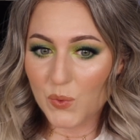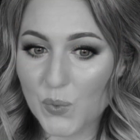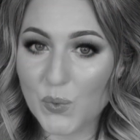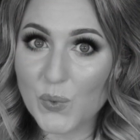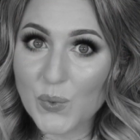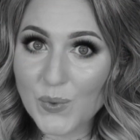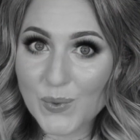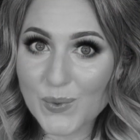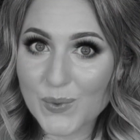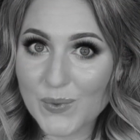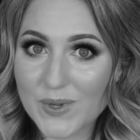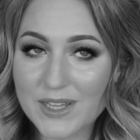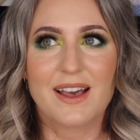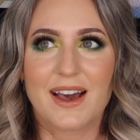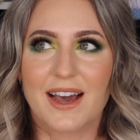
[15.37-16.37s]

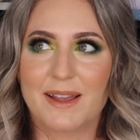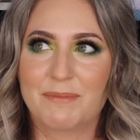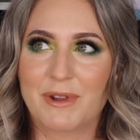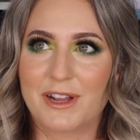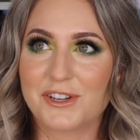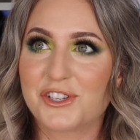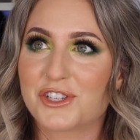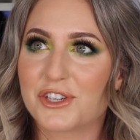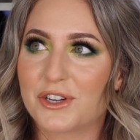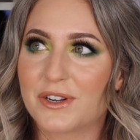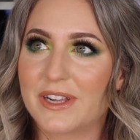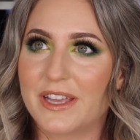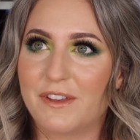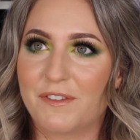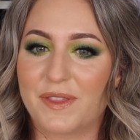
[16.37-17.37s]
Ooh, I'm not sure
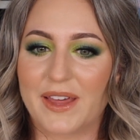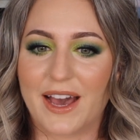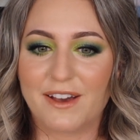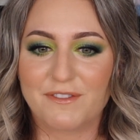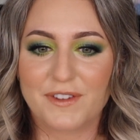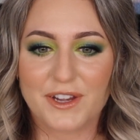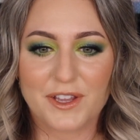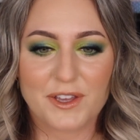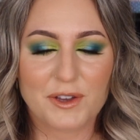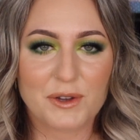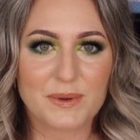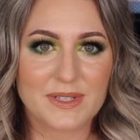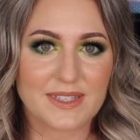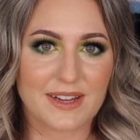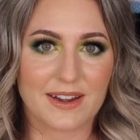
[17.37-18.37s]
if that
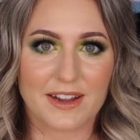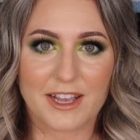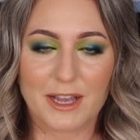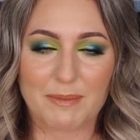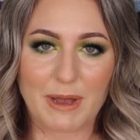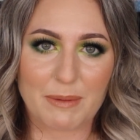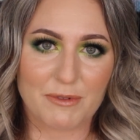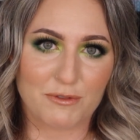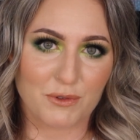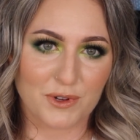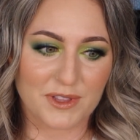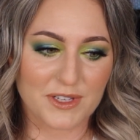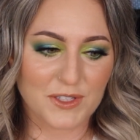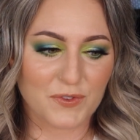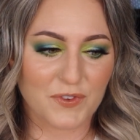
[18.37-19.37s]
video is gonna come out before
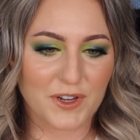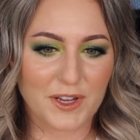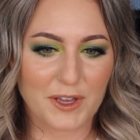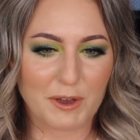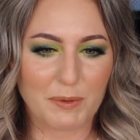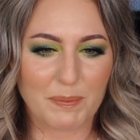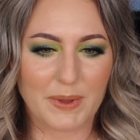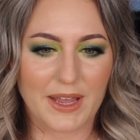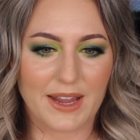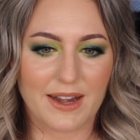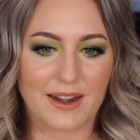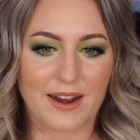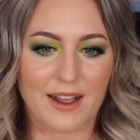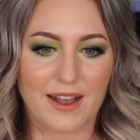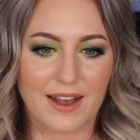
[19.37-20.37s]
this video, but
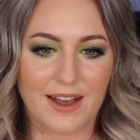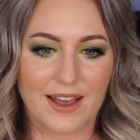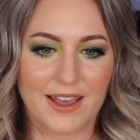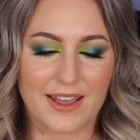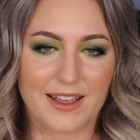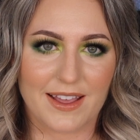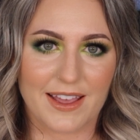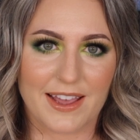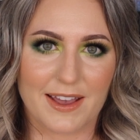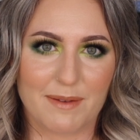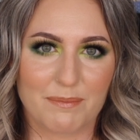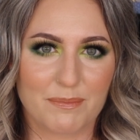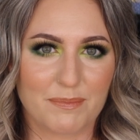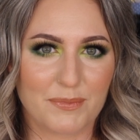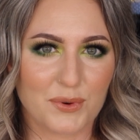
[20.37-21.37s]
I
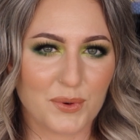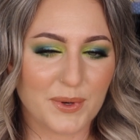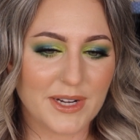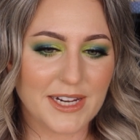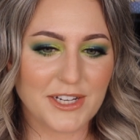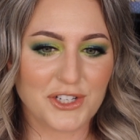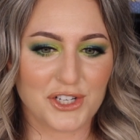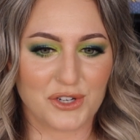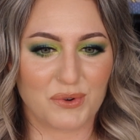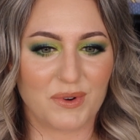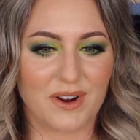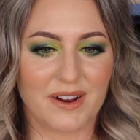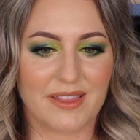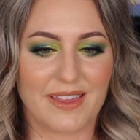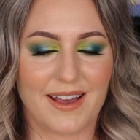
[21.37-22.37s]
am pretty
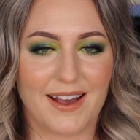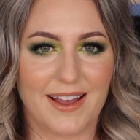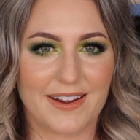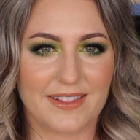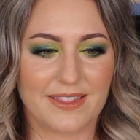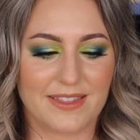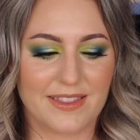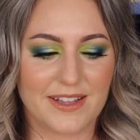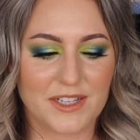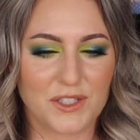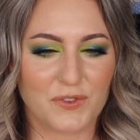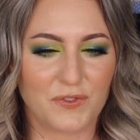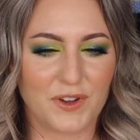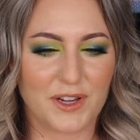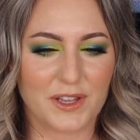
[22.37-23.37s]
sure that this
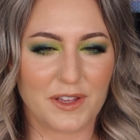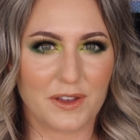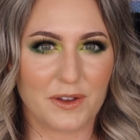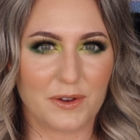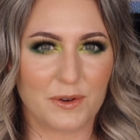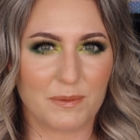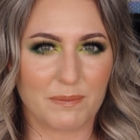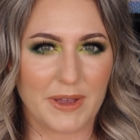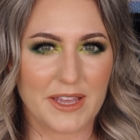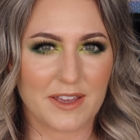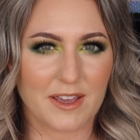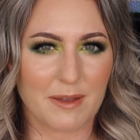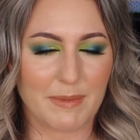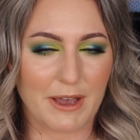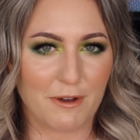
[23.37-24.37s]
video might
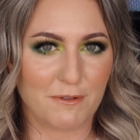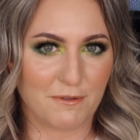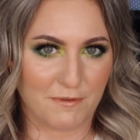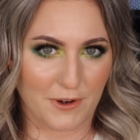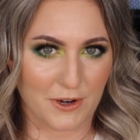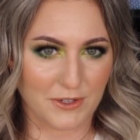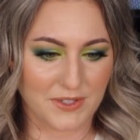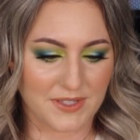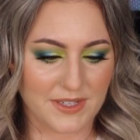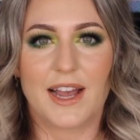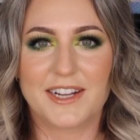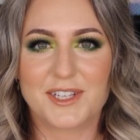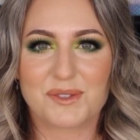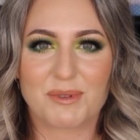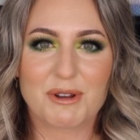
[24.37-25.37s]
come out first.
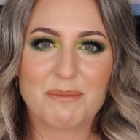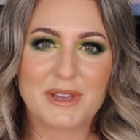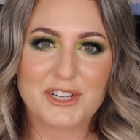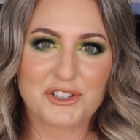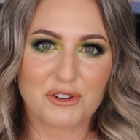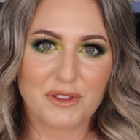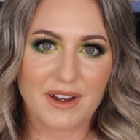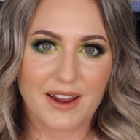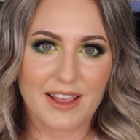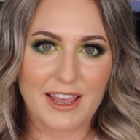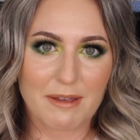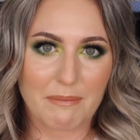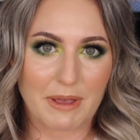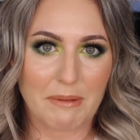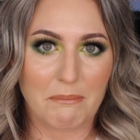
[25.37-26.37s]
I just wanna make sure that I
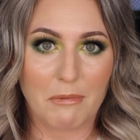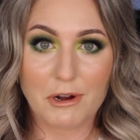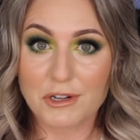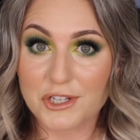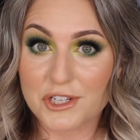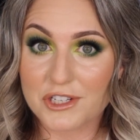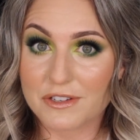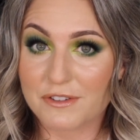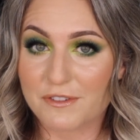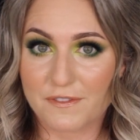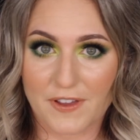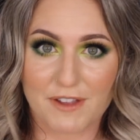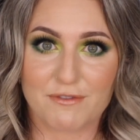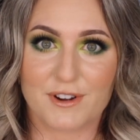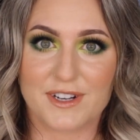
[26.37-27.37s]
get my March
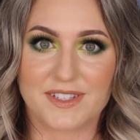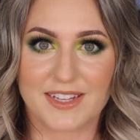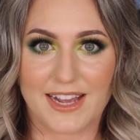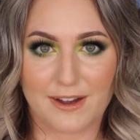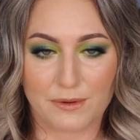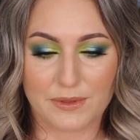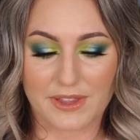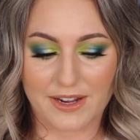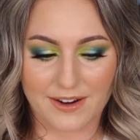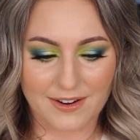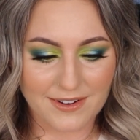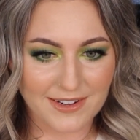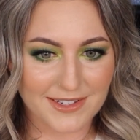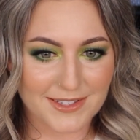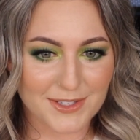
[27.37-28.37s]
favorites out
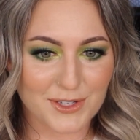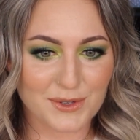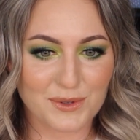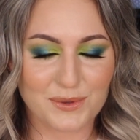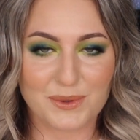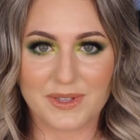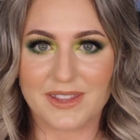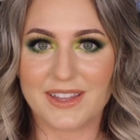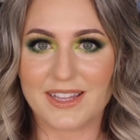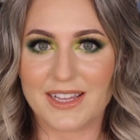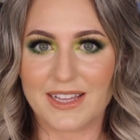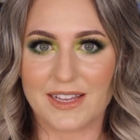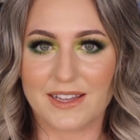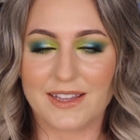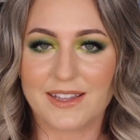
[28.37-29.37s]
there into
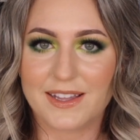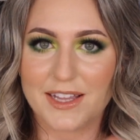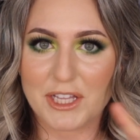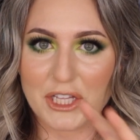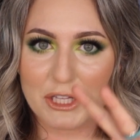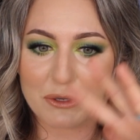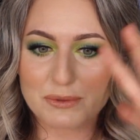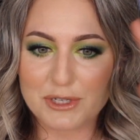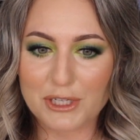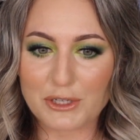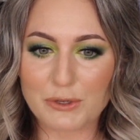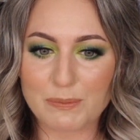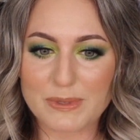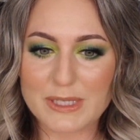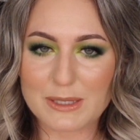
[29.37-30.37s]
the
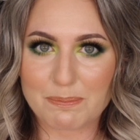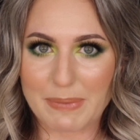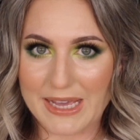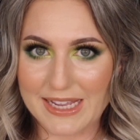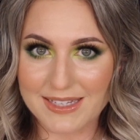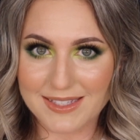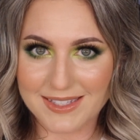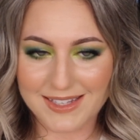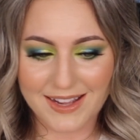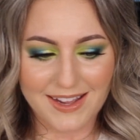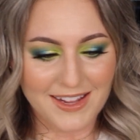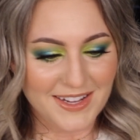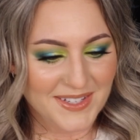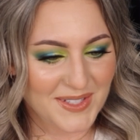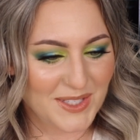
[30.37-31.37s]
YouTube space.
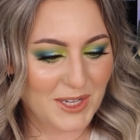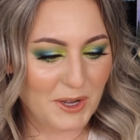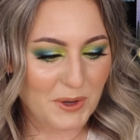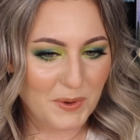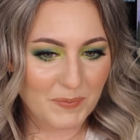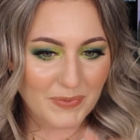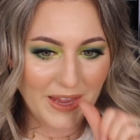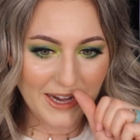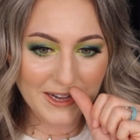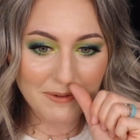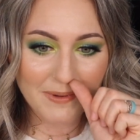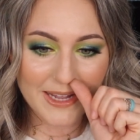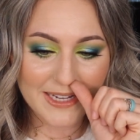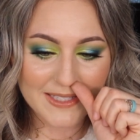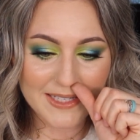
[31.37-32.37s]
So
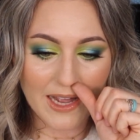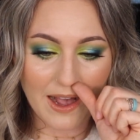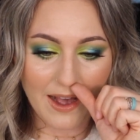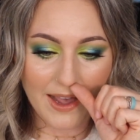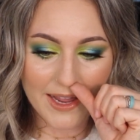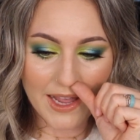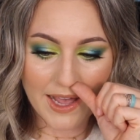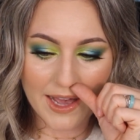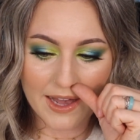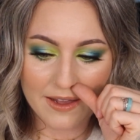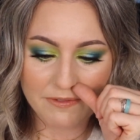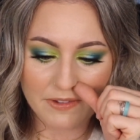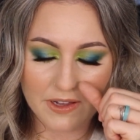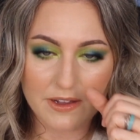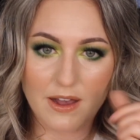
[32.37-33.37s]
anyways, I
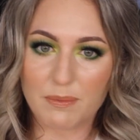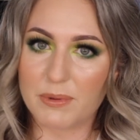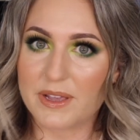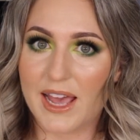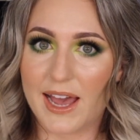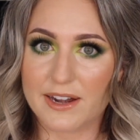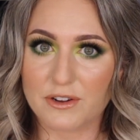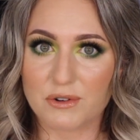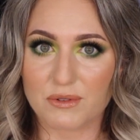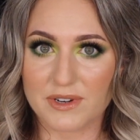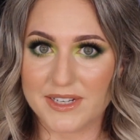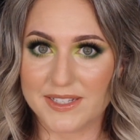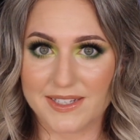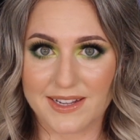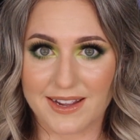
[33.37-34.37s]
have a couple
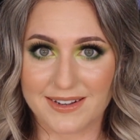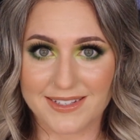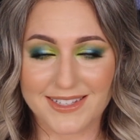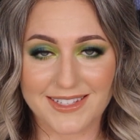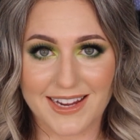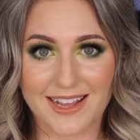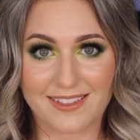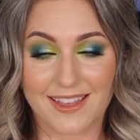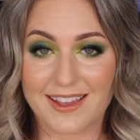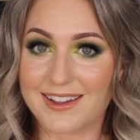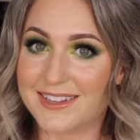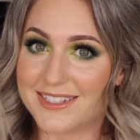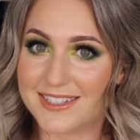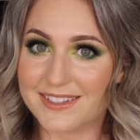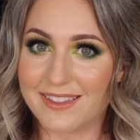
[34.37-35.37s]
categories again today like
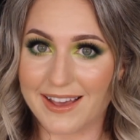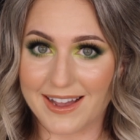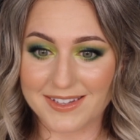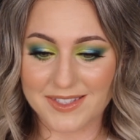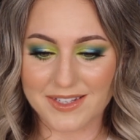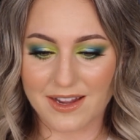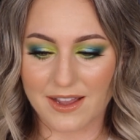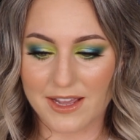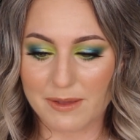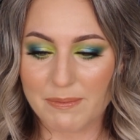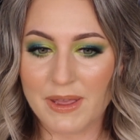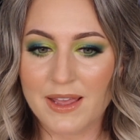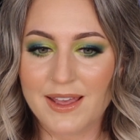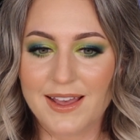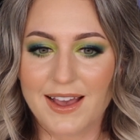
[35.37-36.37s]
I did last
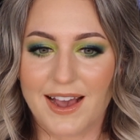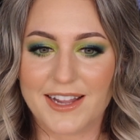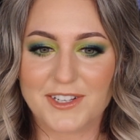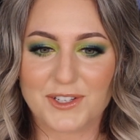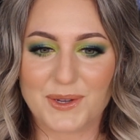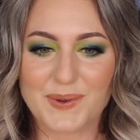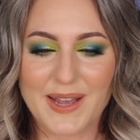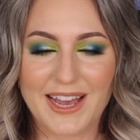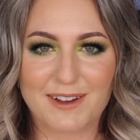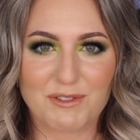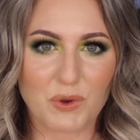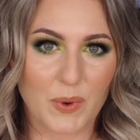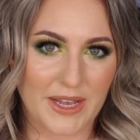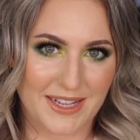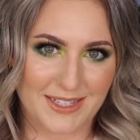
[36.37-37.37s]
time. I don't
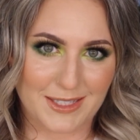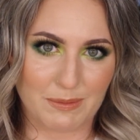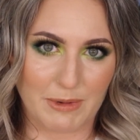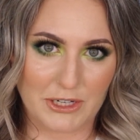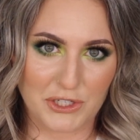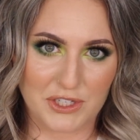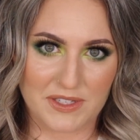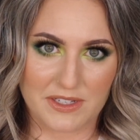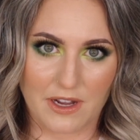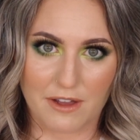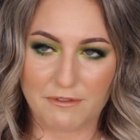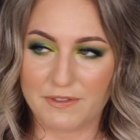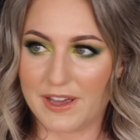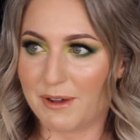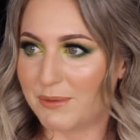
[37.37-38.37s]
have quite as much
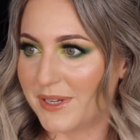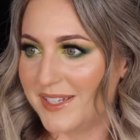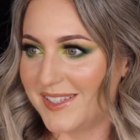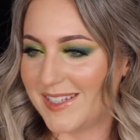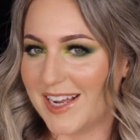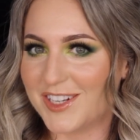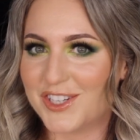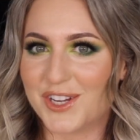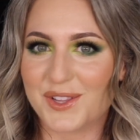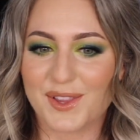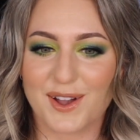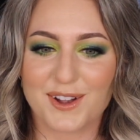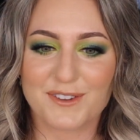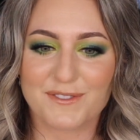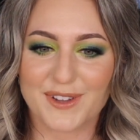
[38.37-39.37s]
stuff. That was such a
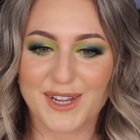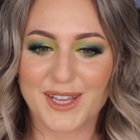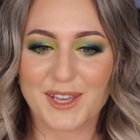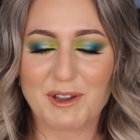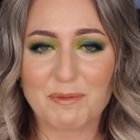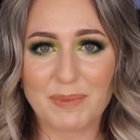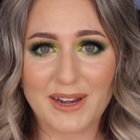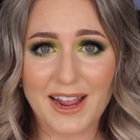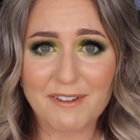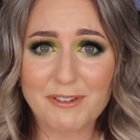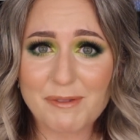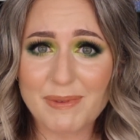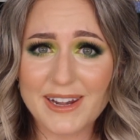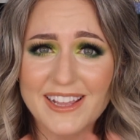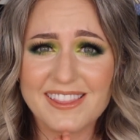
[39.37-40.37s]
long video, but
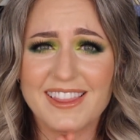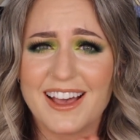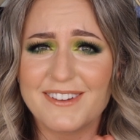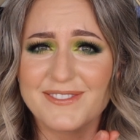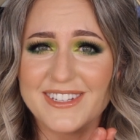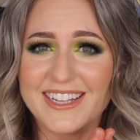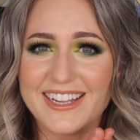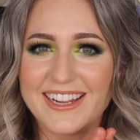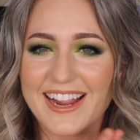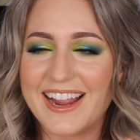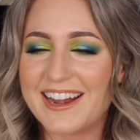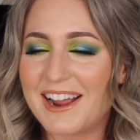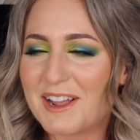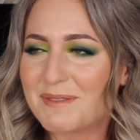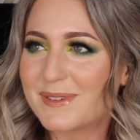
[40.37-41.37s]
everybody loved it
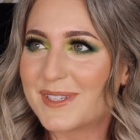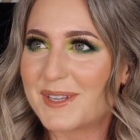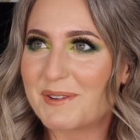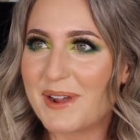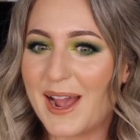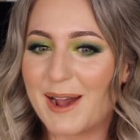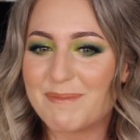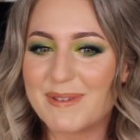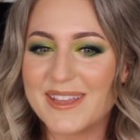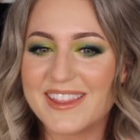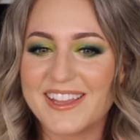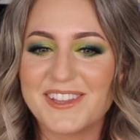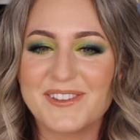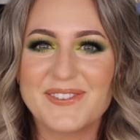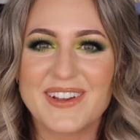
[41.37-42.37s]
and I'm so happy
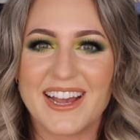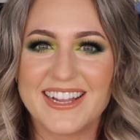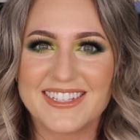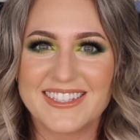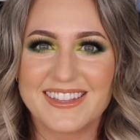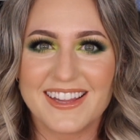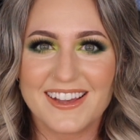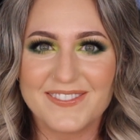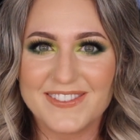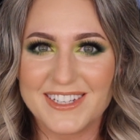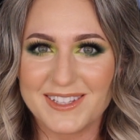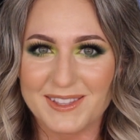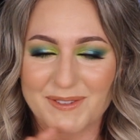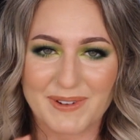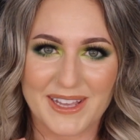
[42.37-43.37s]
that you guys loved
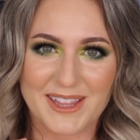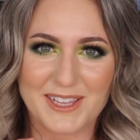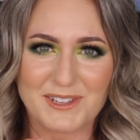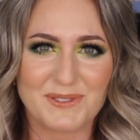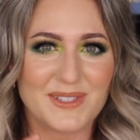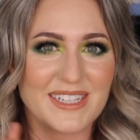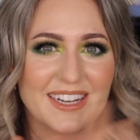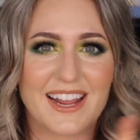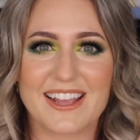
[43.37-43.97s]
it the way that you did.